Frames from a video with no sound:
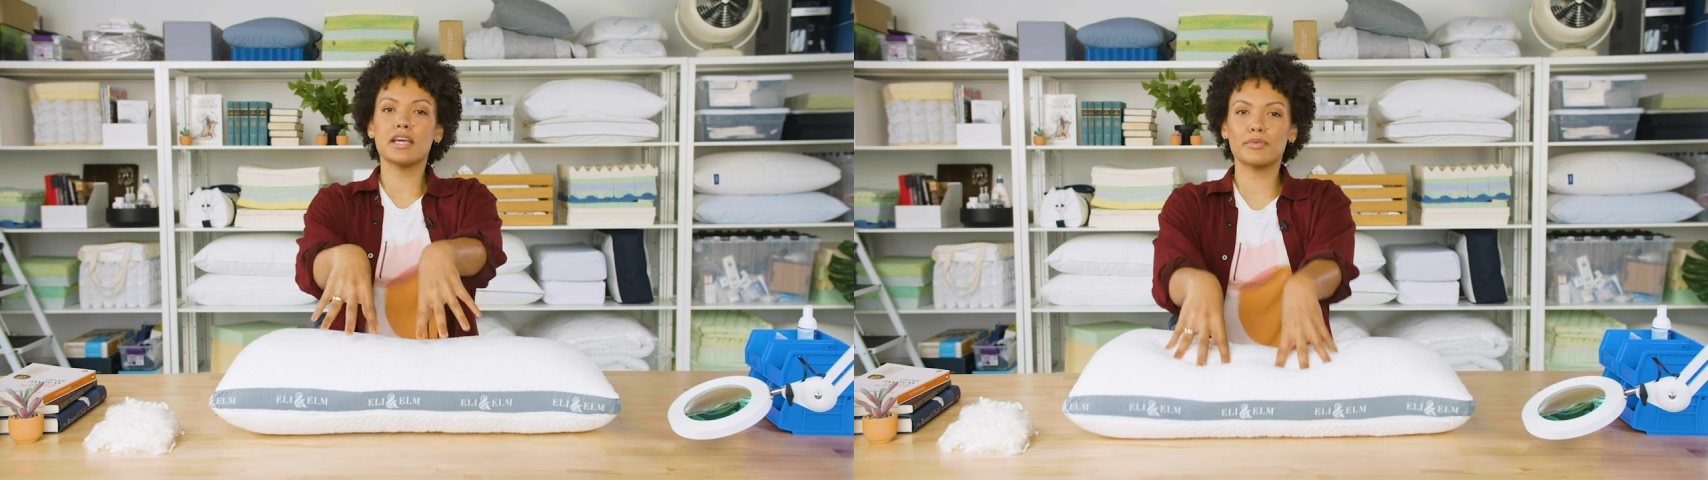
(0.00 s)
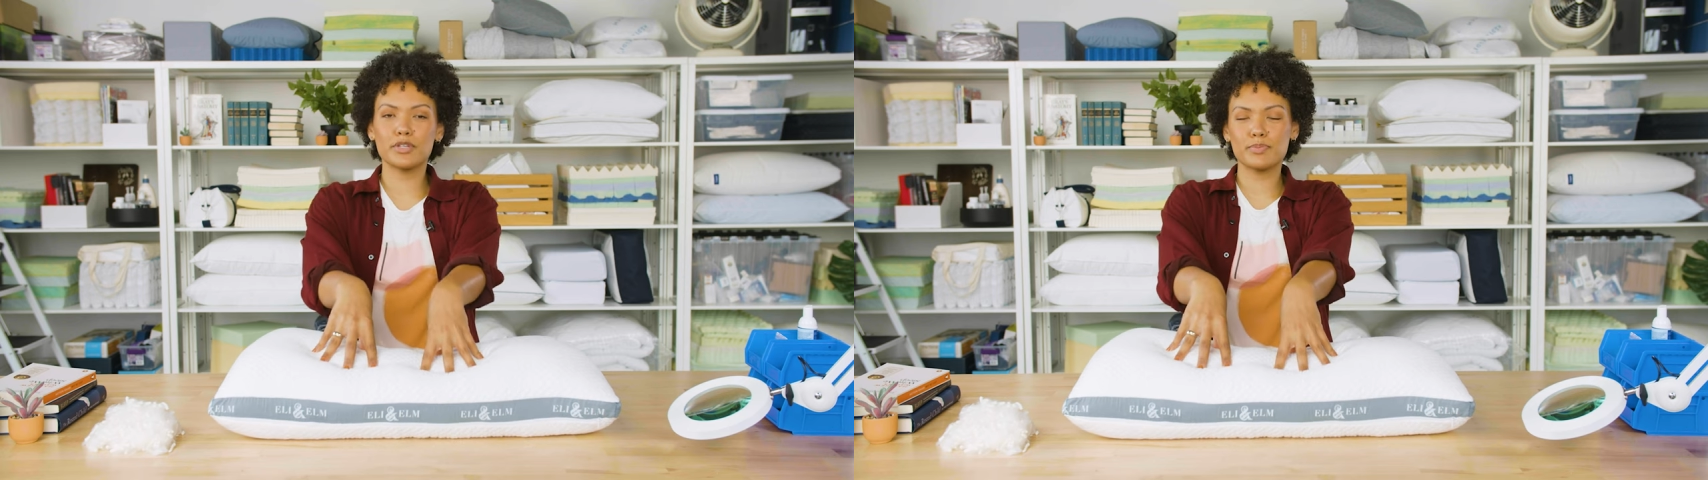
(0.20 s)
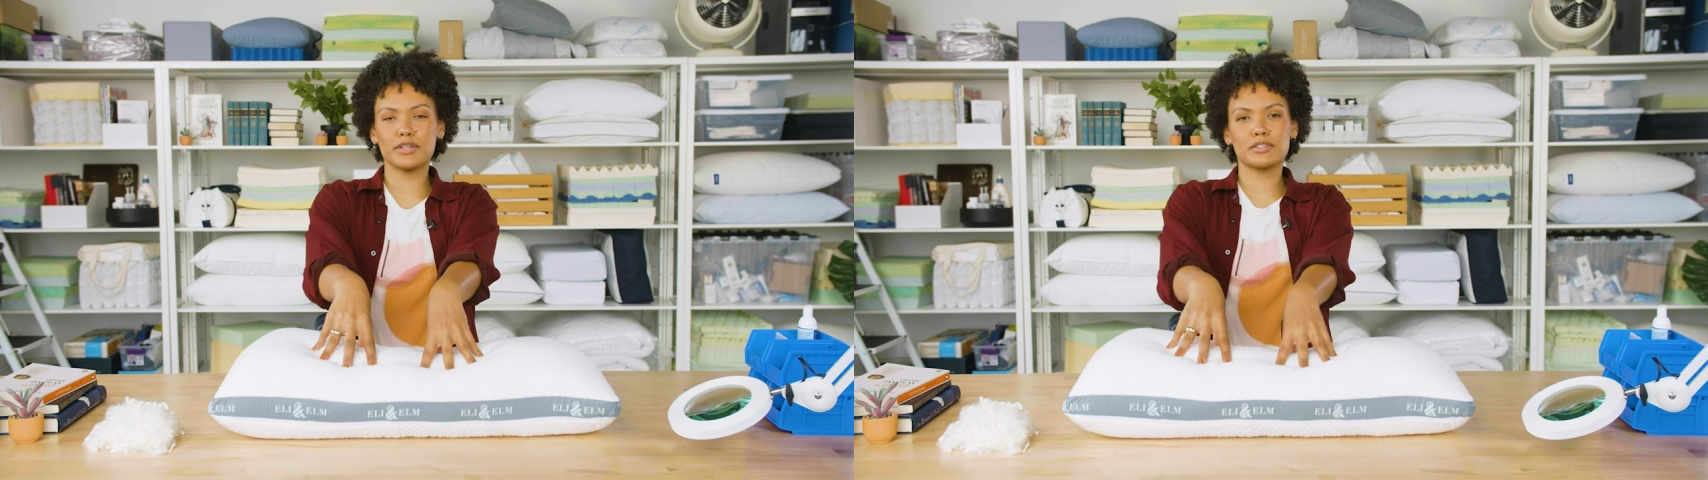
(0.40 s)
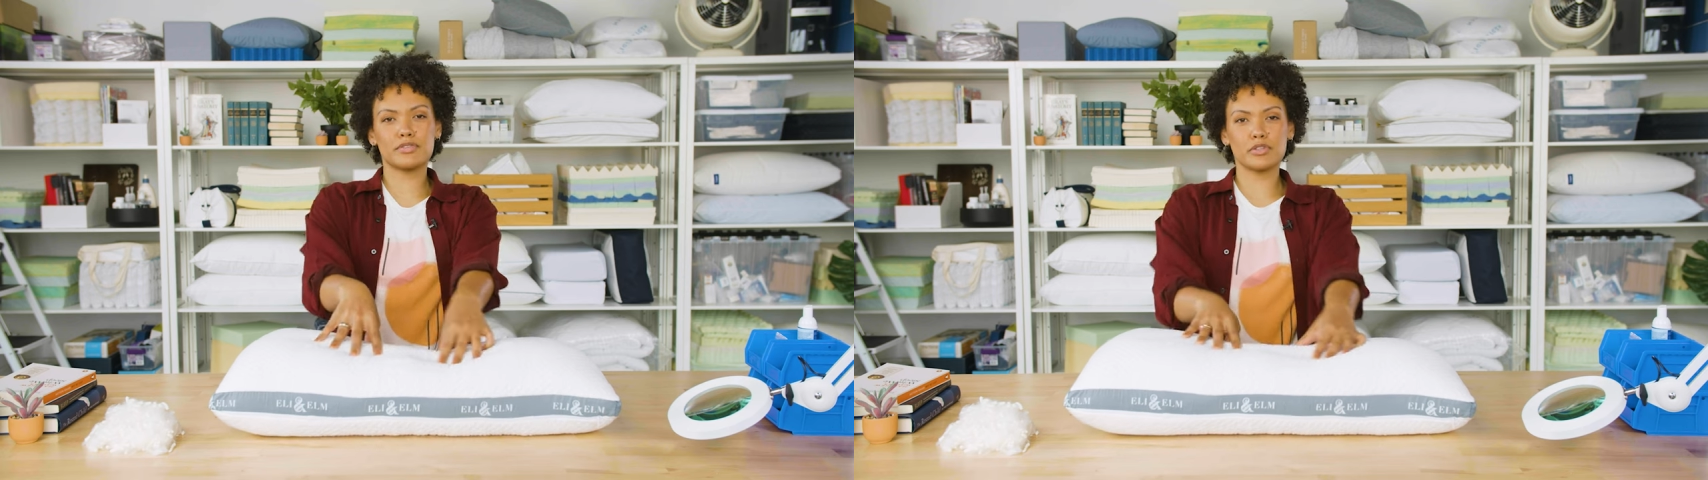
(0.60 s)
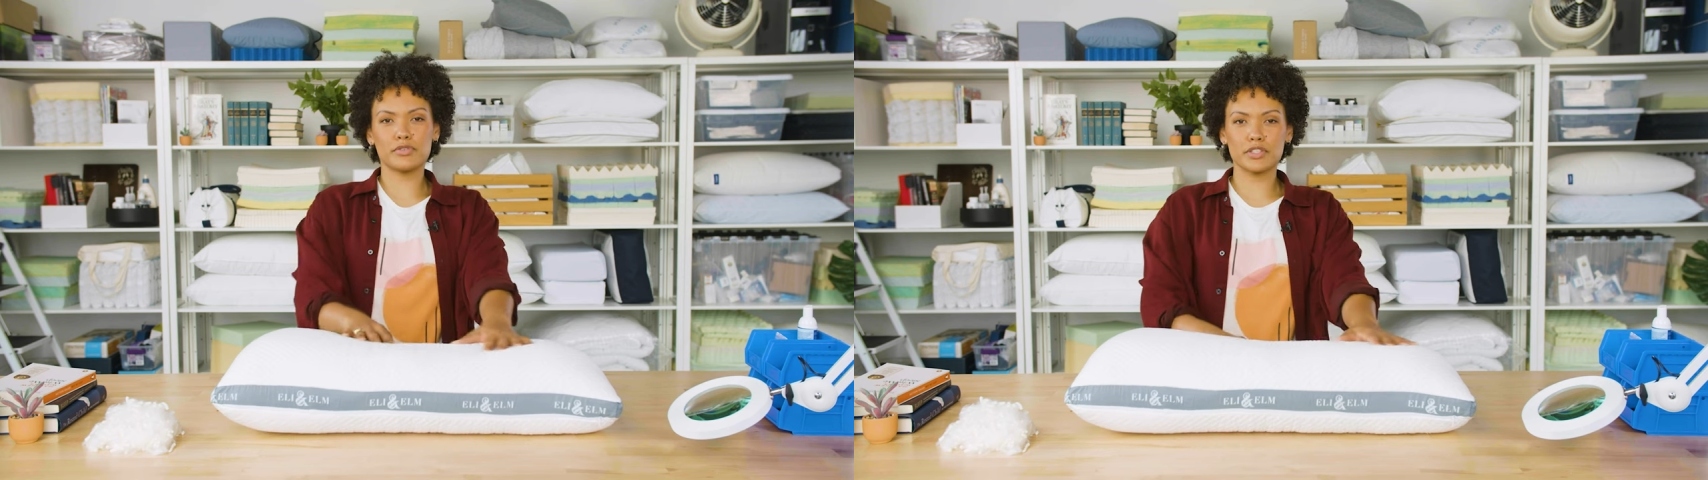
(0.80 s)
and responsive
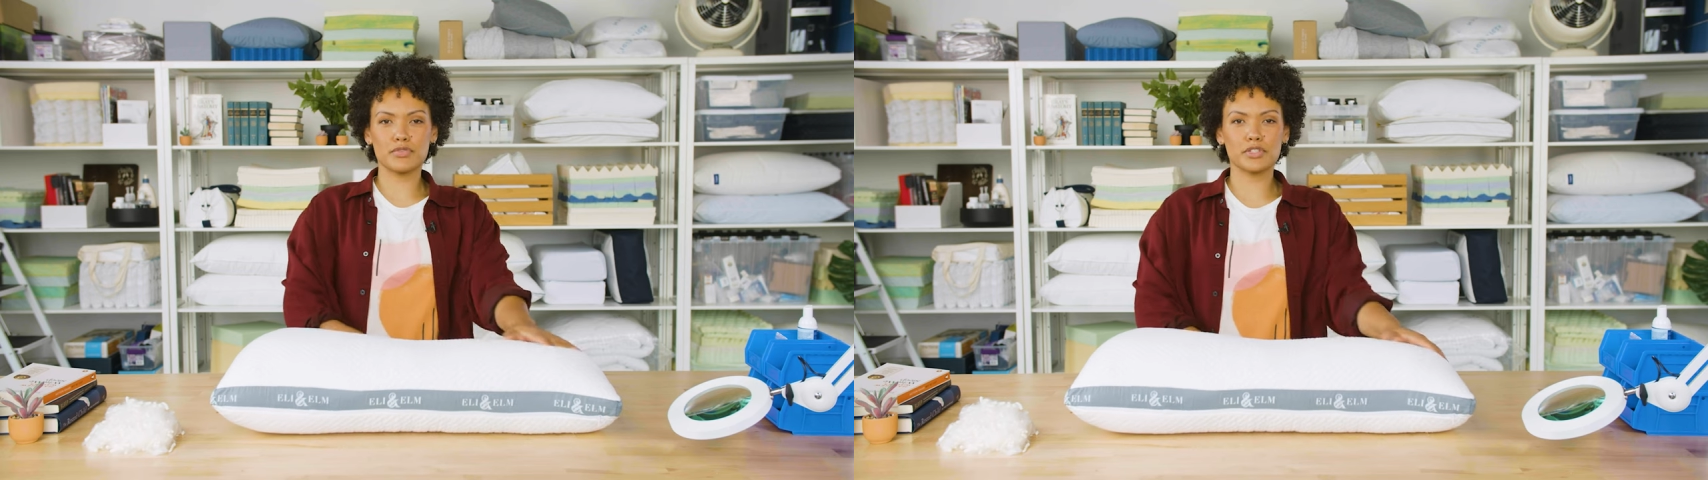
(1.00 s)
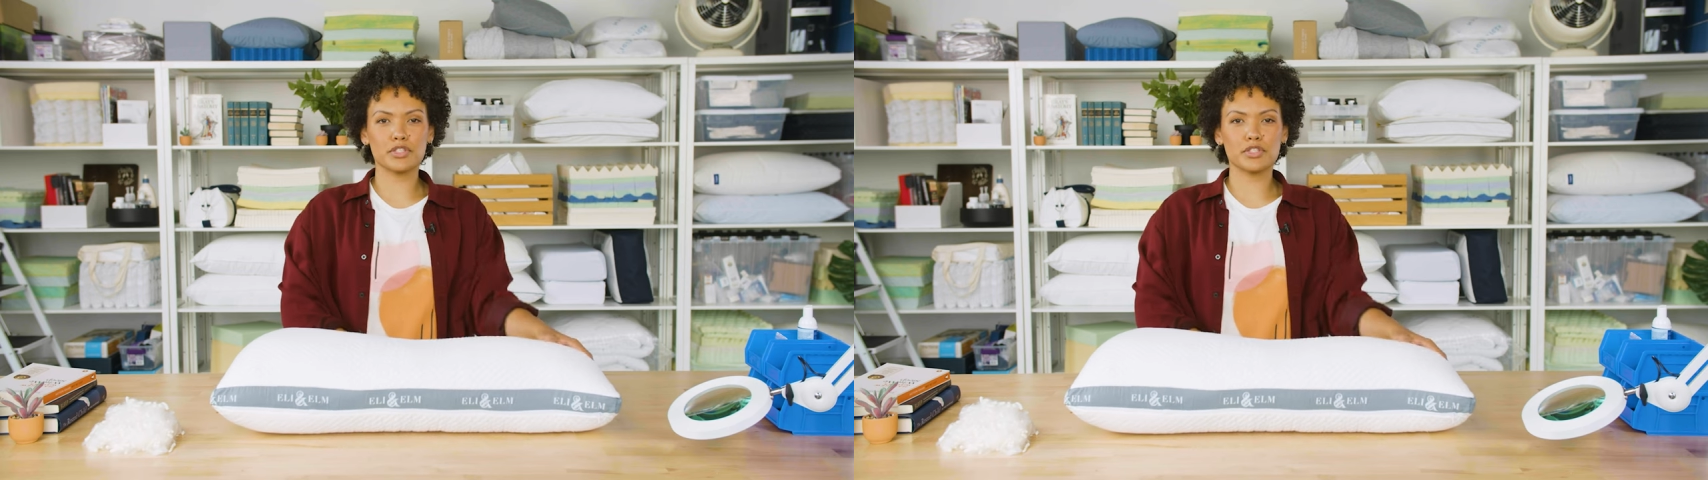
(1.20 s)
surface for